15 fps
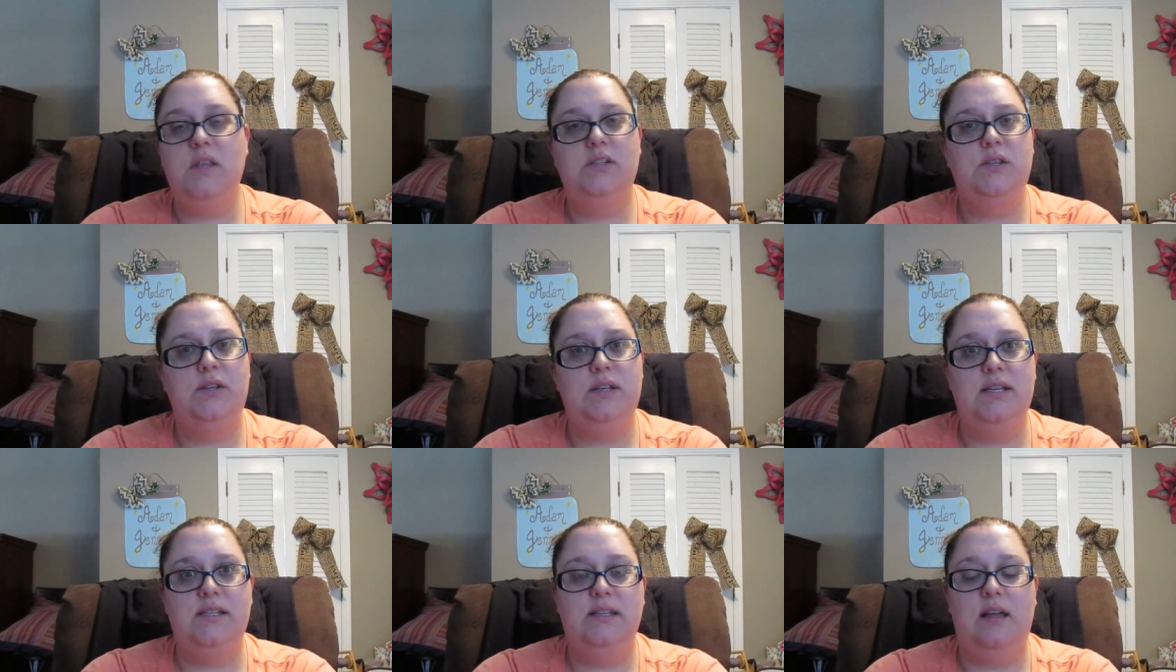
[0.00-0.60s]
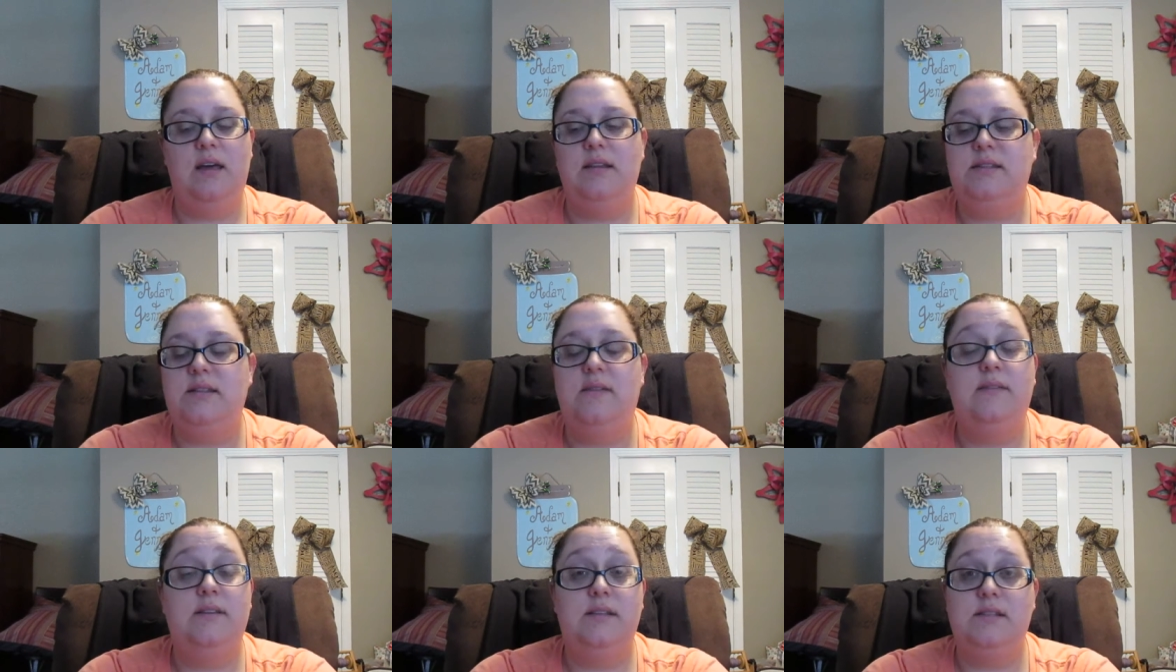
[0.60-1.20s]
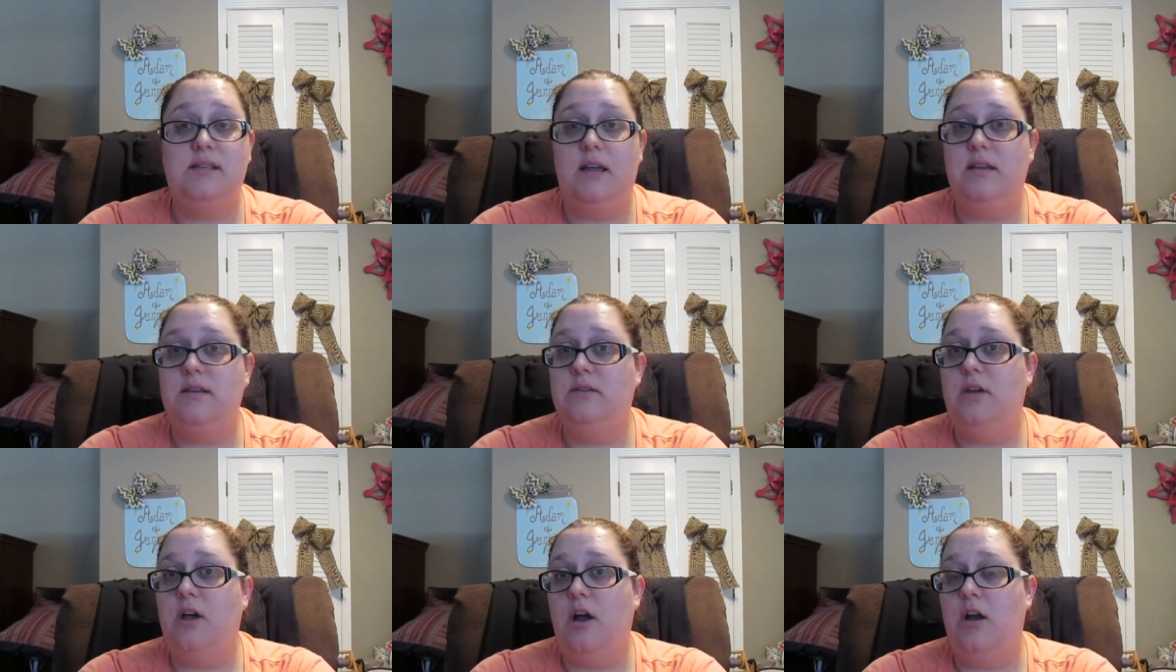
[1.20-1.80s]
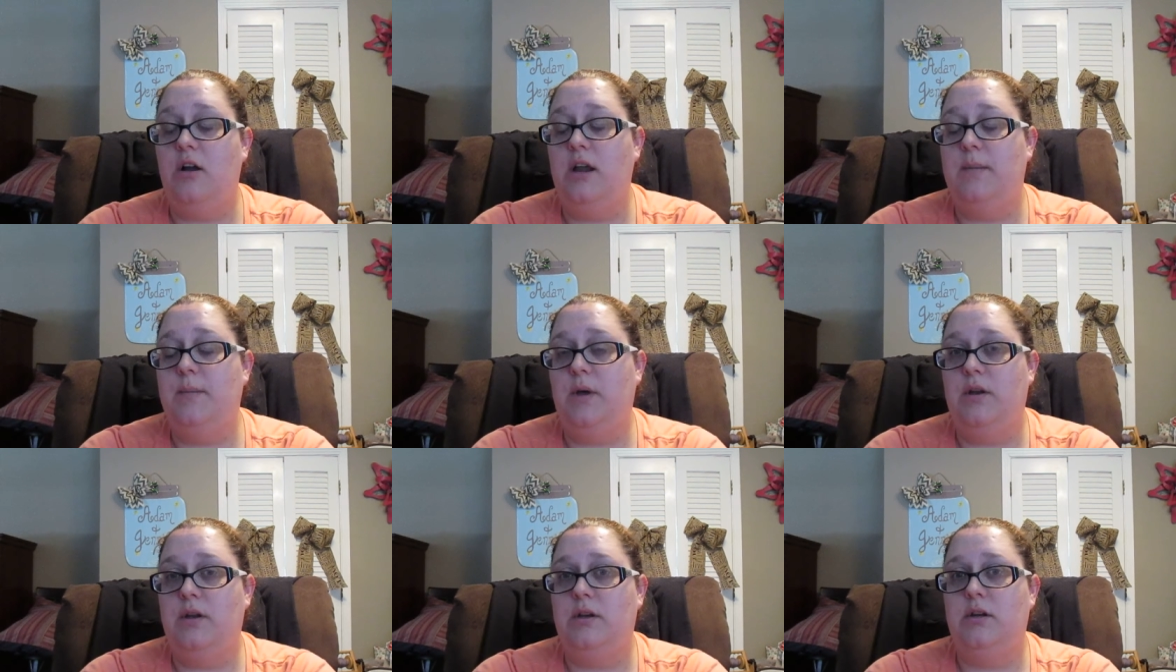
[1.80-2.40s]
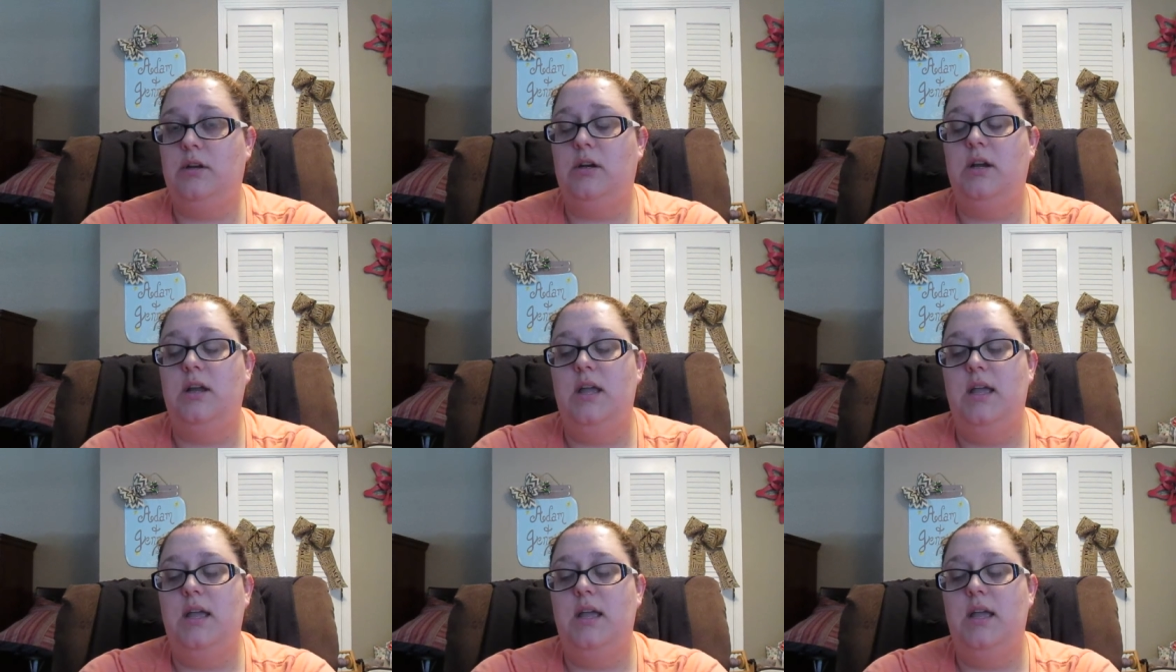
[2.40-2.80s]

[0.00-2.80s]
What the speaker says: So it does a lot of stuff. It does not do the heart rate monitor.